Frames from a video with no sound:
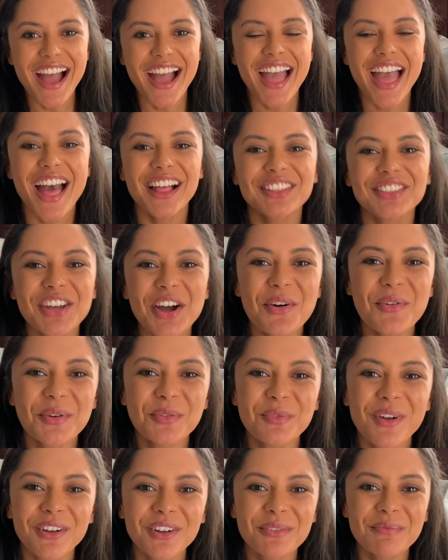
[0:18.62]
Hello and
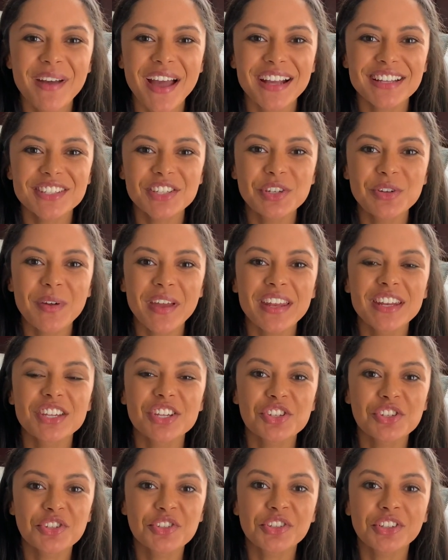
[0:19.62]
welcome back to an
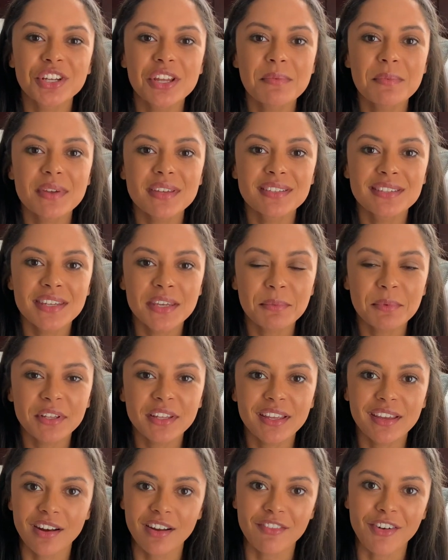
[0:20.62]
extreme deep
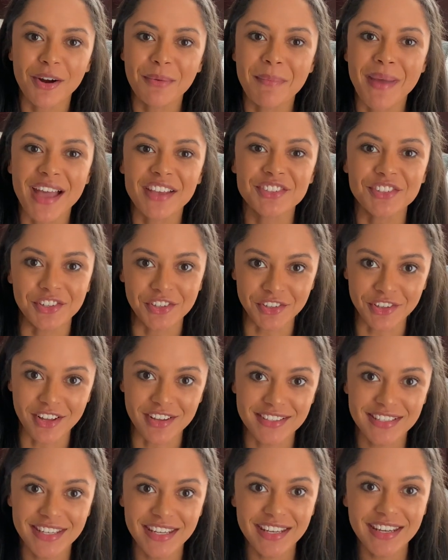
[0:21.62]
clean of our master
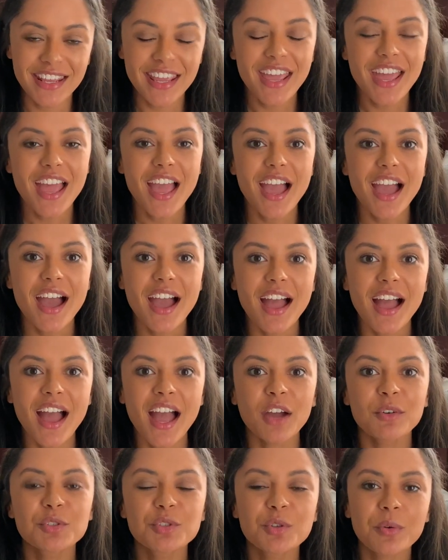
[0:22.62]
closet. I
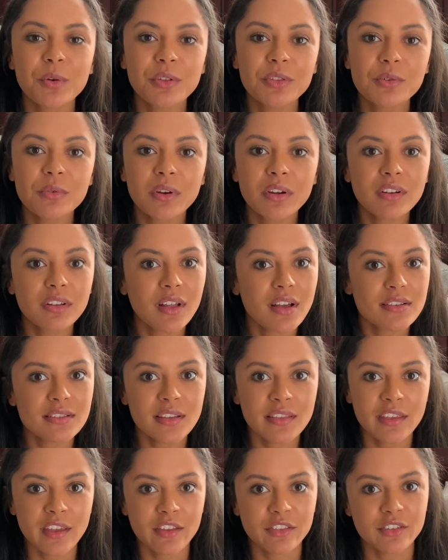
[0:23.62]
was going through our closet
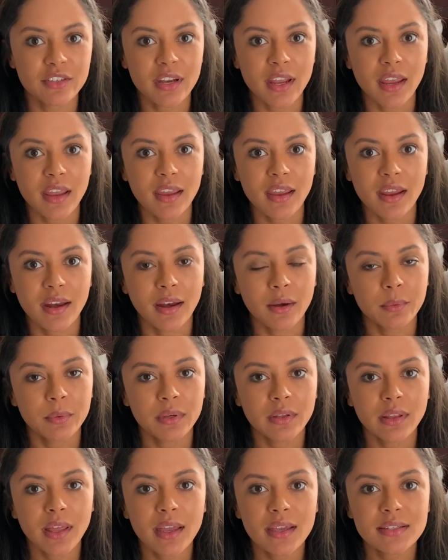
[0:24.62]
the other day and I
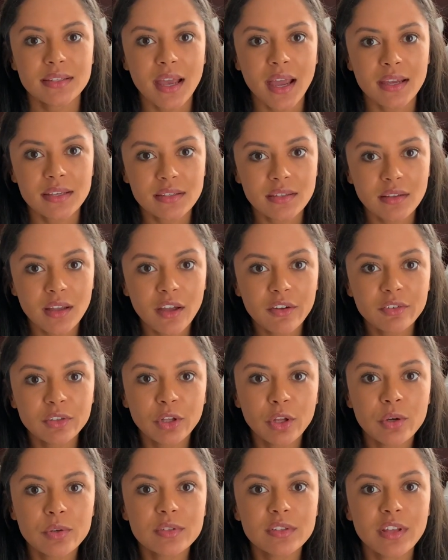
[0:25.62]
realized I still have
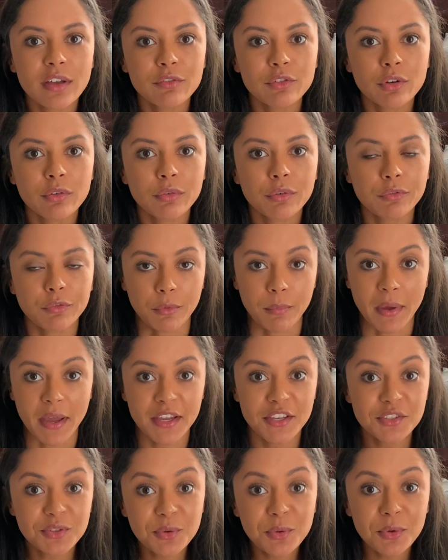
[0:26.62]
clothes left over from high
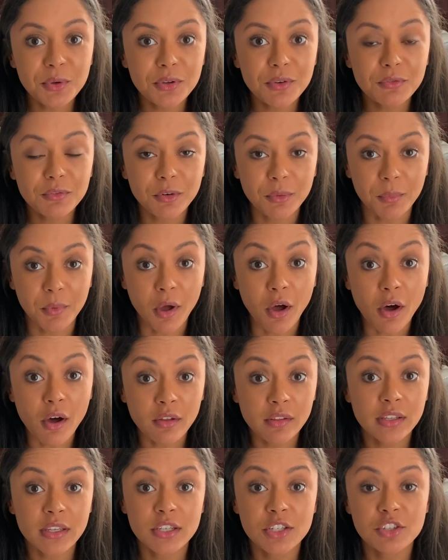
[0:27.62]
school, from
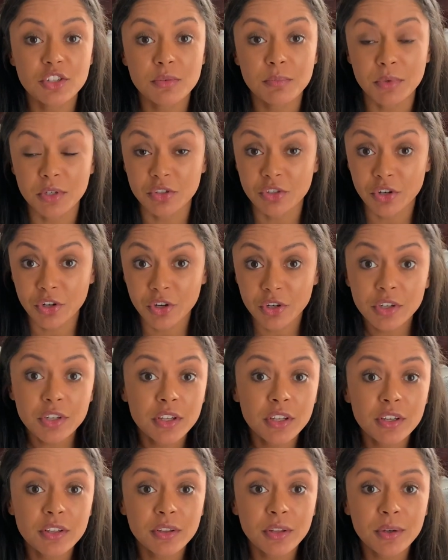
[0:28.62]
college,
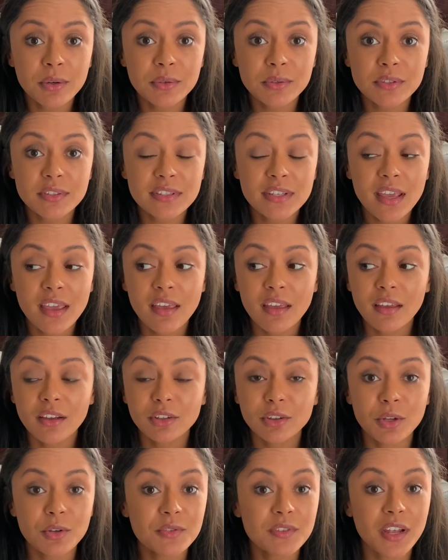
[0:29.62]
maternity clothes,
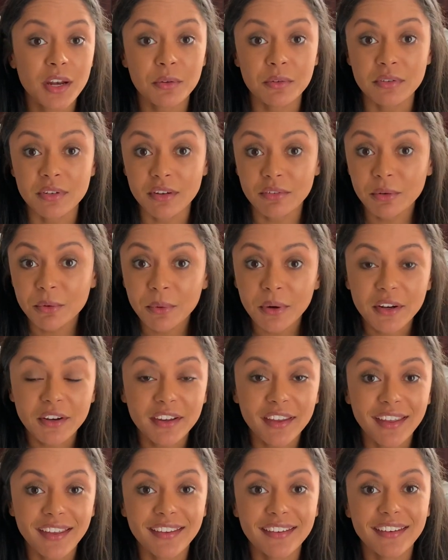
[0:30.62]
clothes that I will never wear
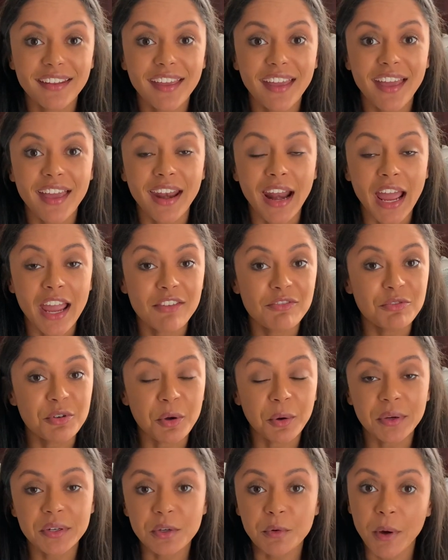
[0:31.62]
again, and I have no
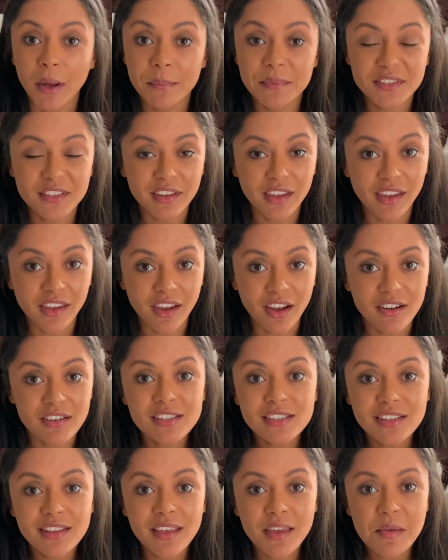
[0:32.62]
idea why I'm still hanging on
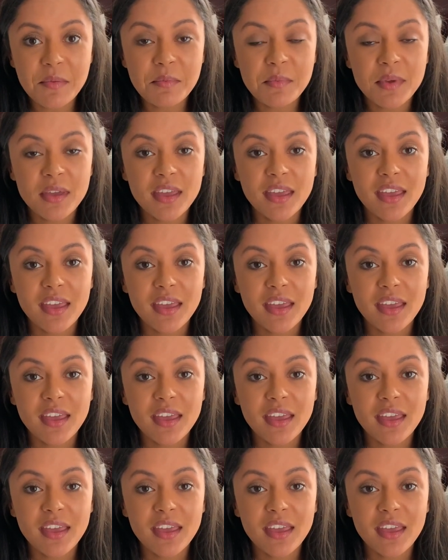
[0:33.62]
to them.